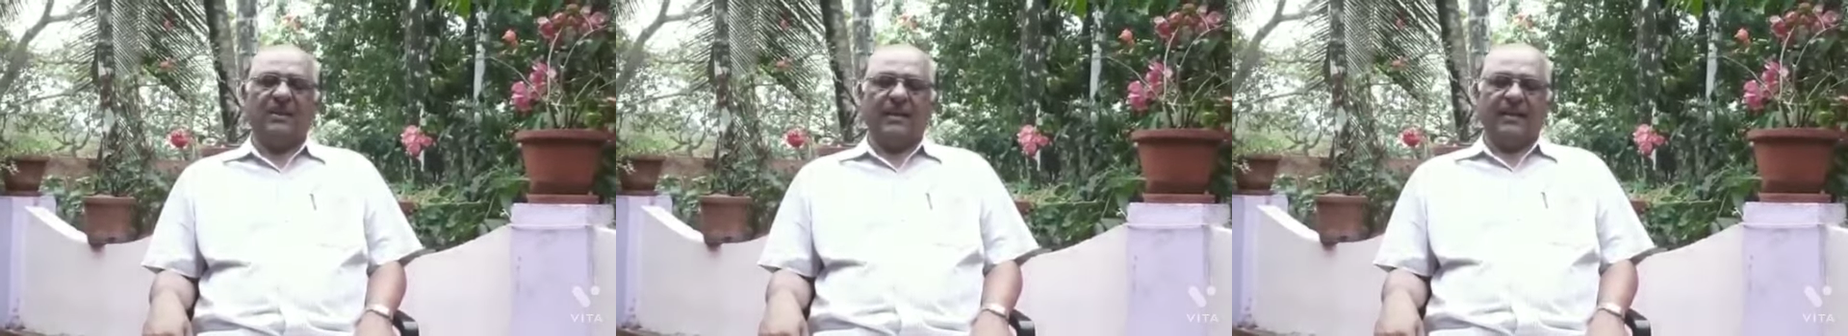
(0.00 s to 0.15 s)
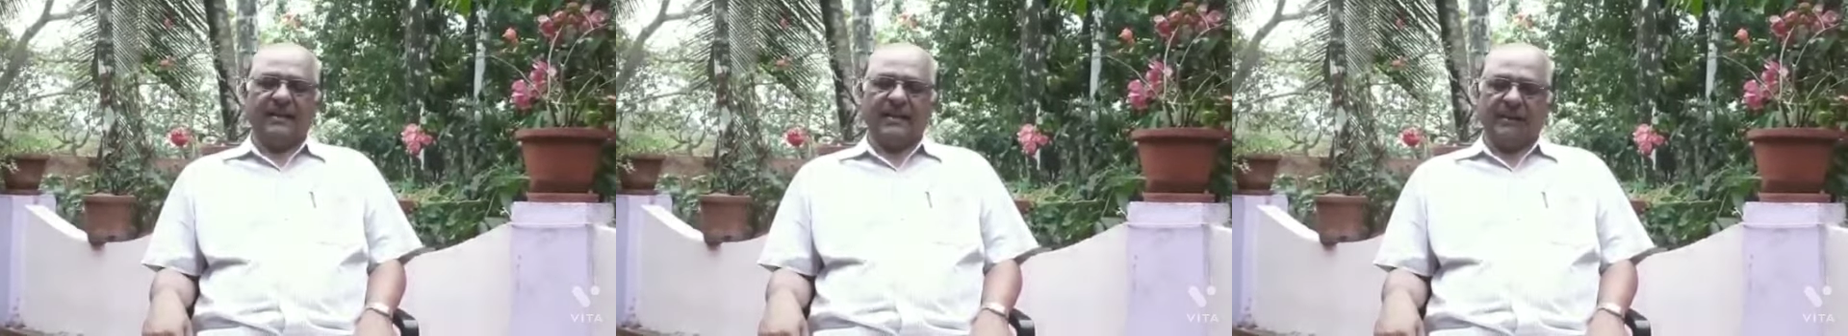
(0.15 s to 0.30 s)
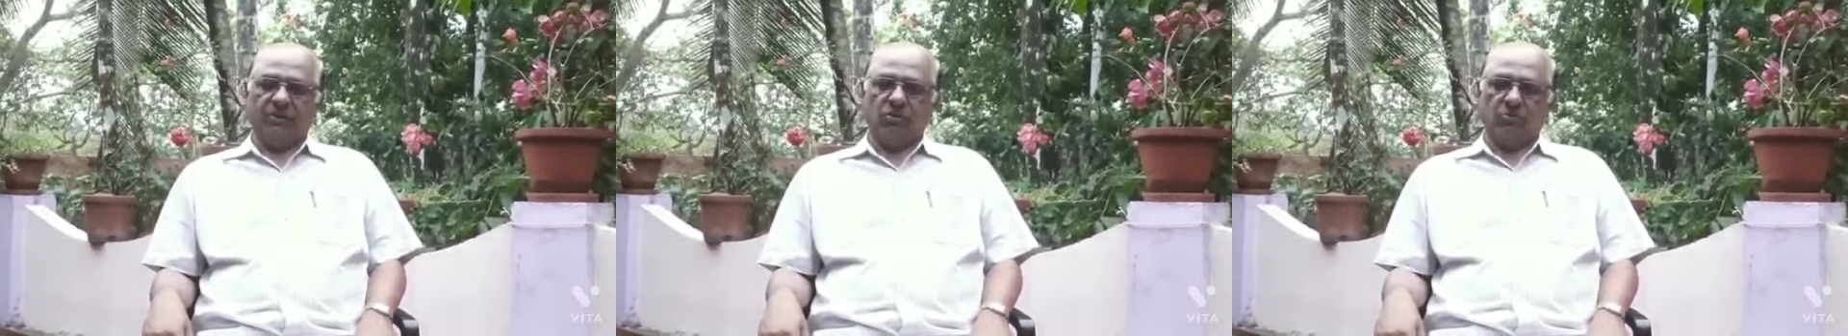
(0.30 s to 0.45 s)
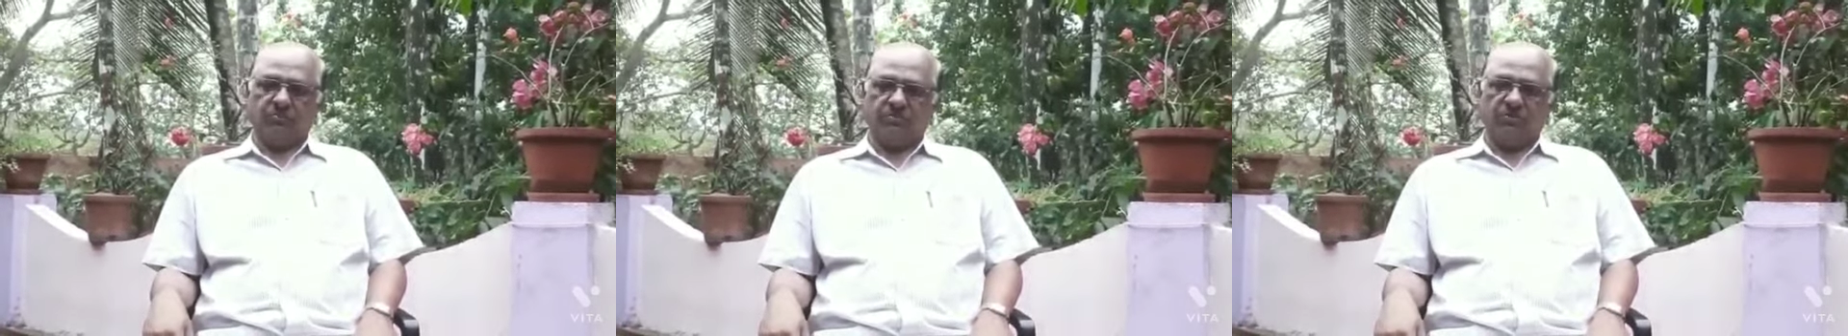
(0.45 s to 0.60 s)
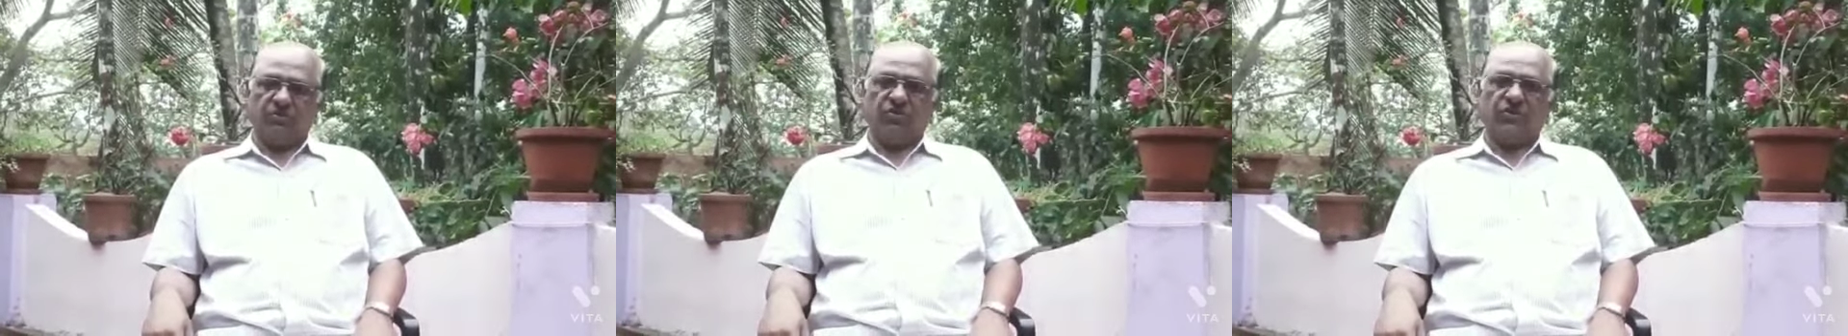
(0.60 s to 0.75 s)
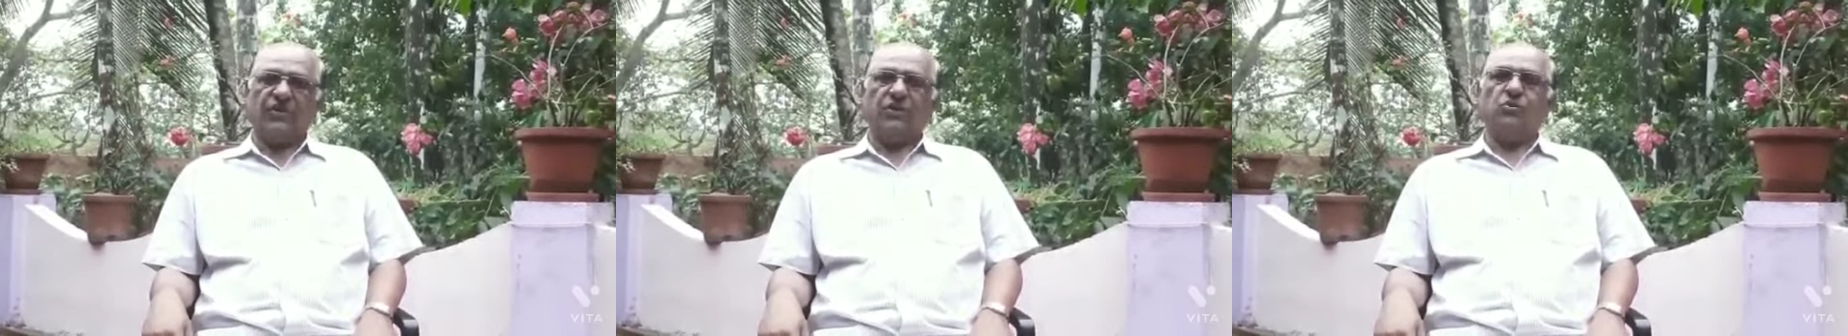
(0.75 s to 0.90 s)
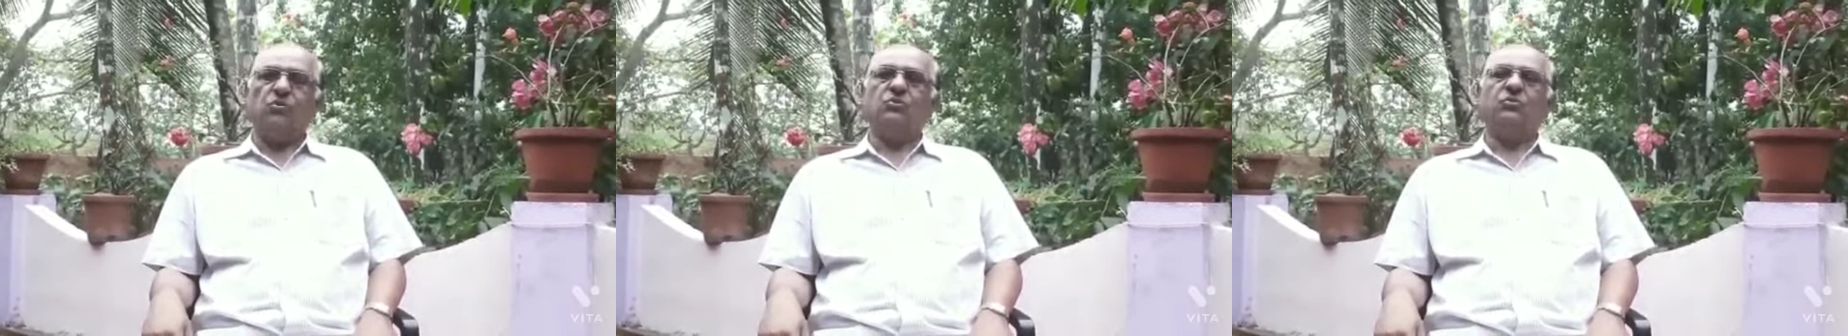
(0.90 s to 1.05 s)
and I hope to
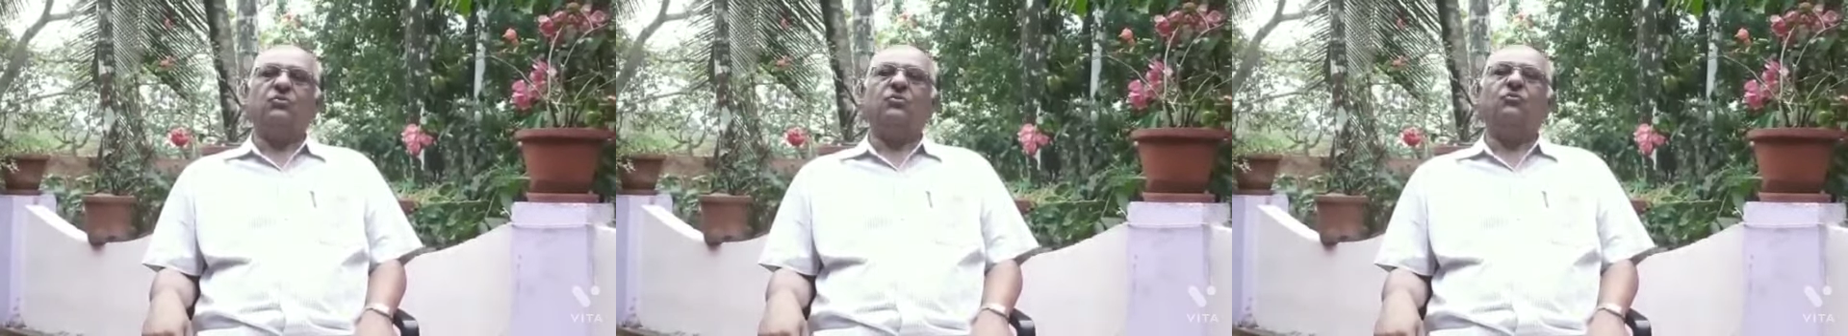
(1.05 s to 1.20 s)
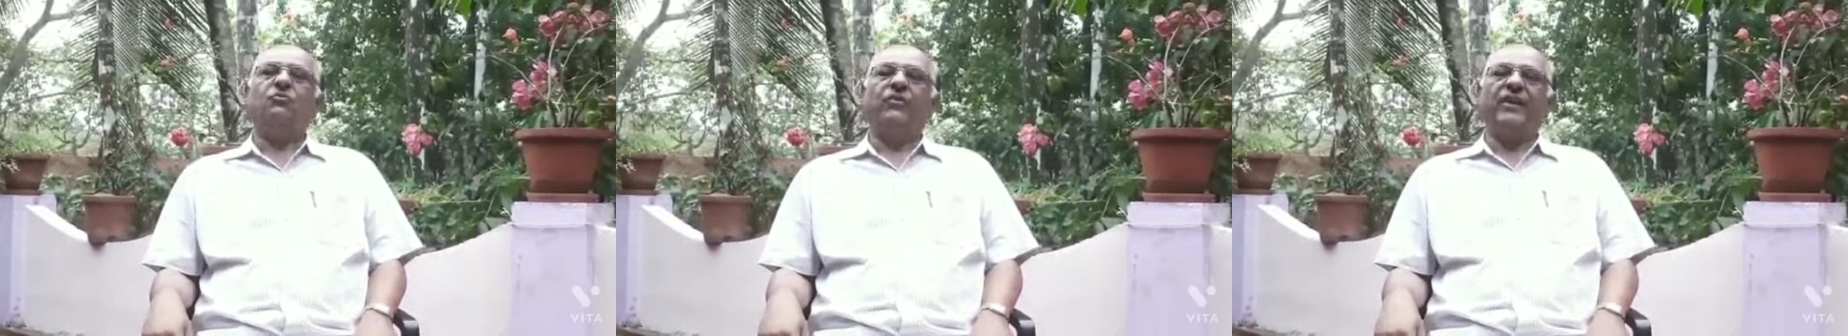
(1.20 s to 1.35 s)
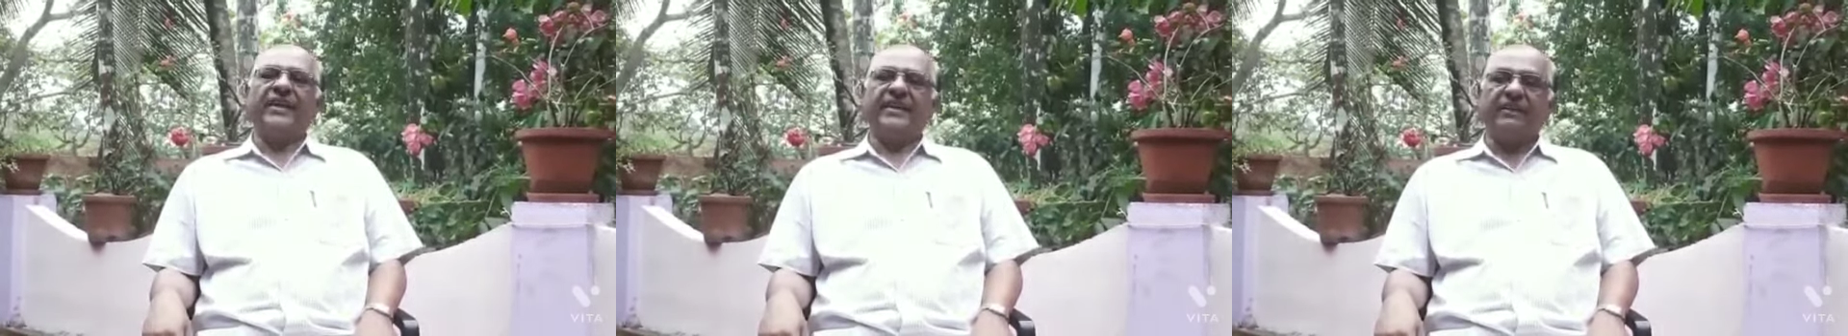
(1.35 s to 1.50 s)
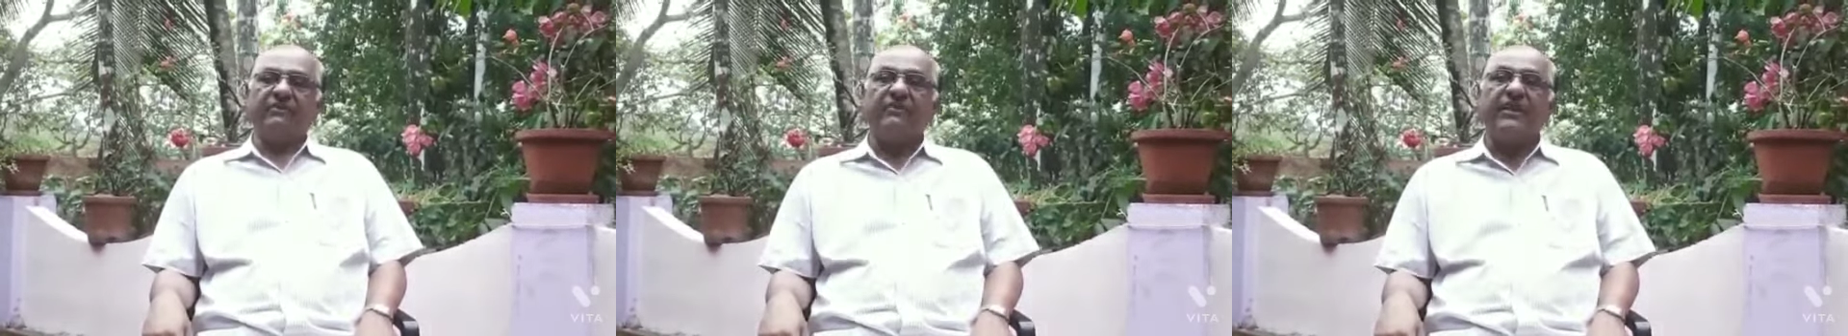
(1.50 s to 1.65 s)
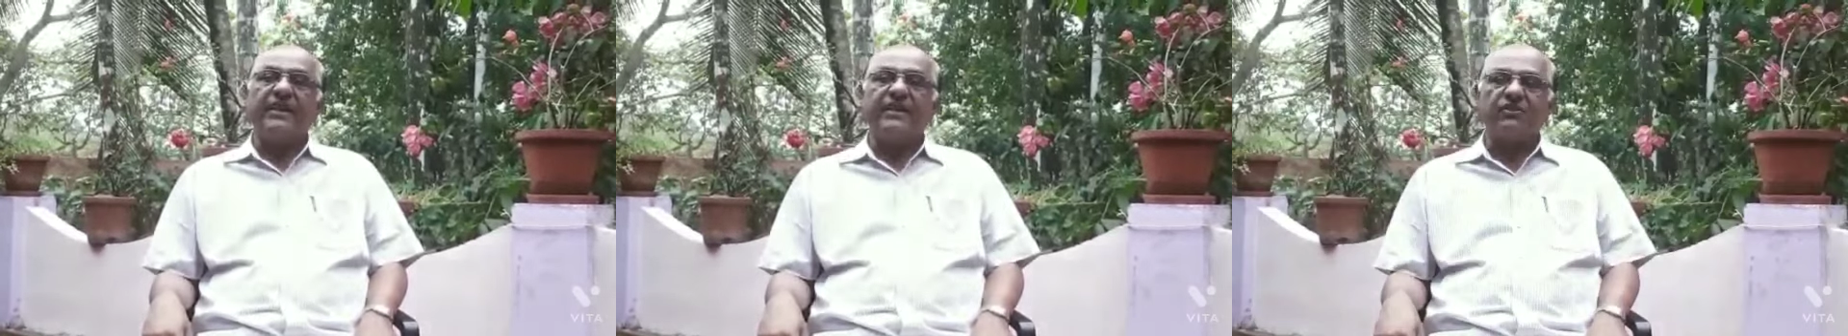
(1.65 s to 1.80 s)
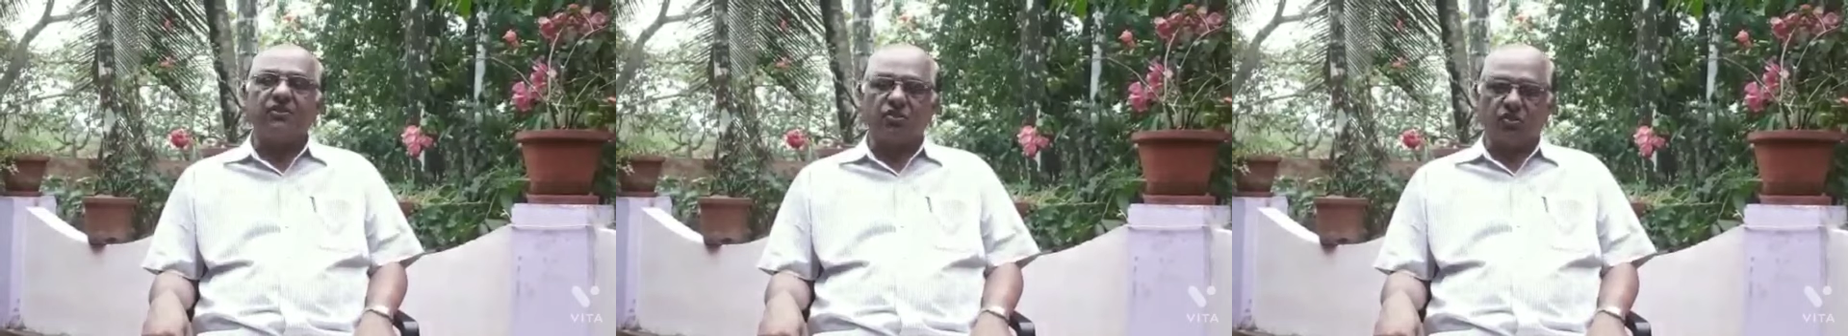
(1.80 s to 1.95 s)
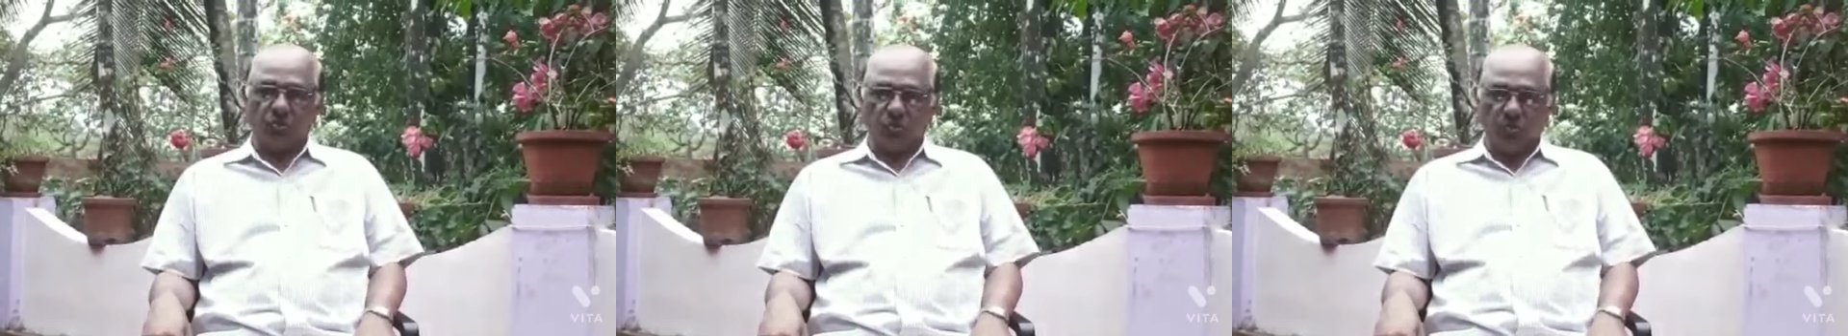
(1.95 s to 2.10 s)
see you very, very
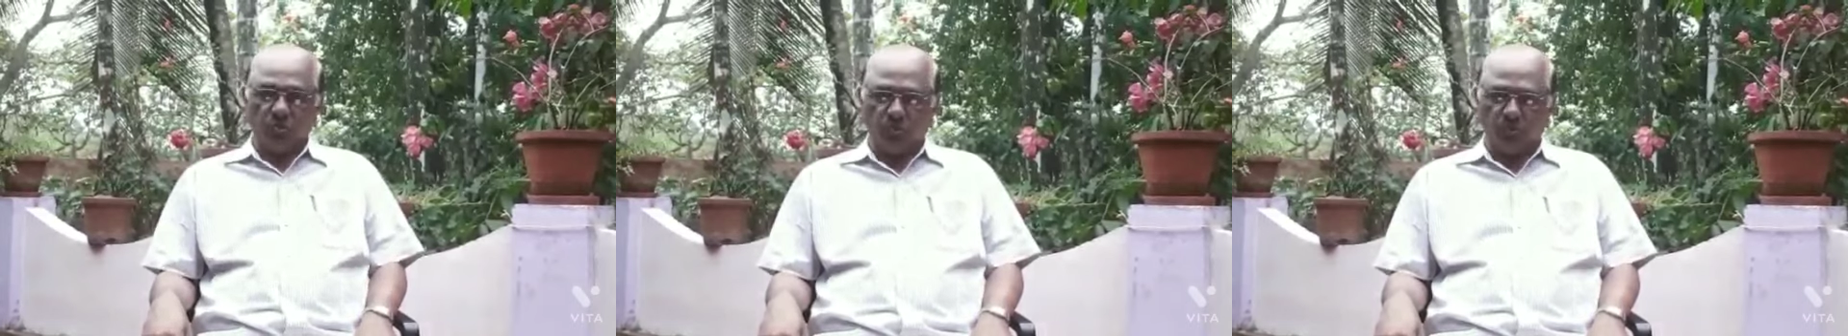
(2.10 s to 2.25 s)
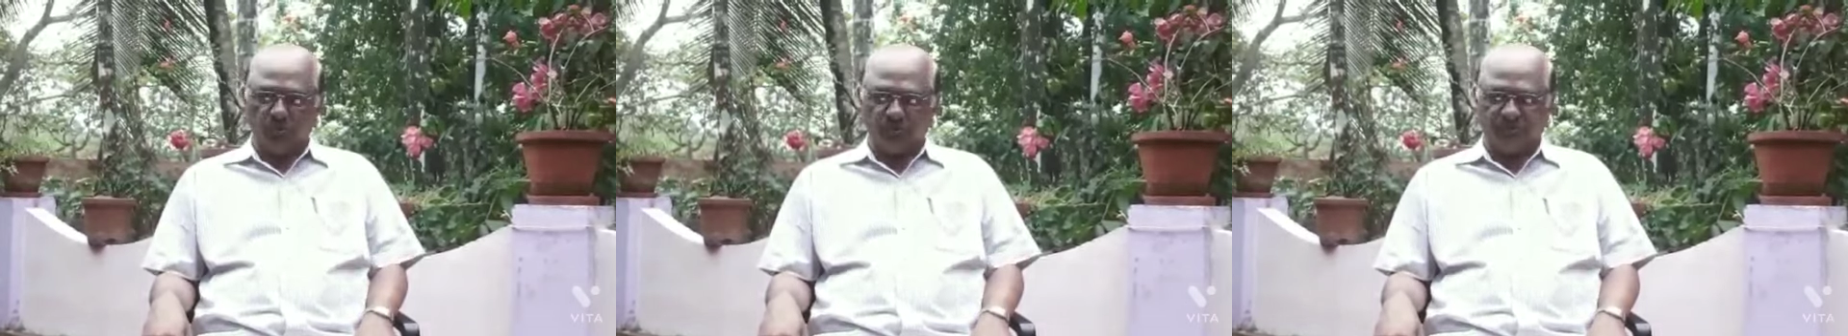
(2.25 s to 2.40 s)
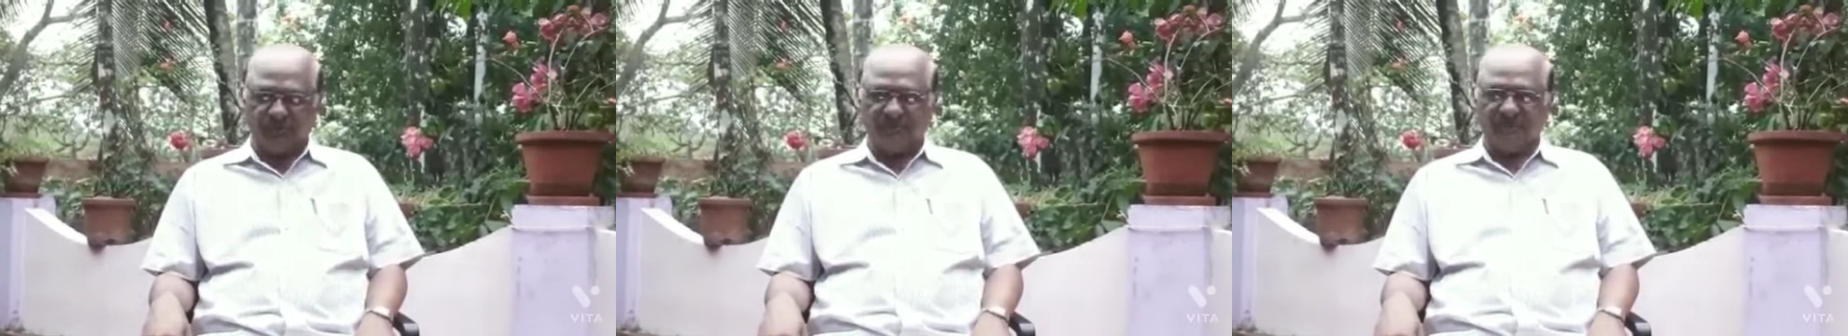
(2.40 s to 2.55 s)
soon.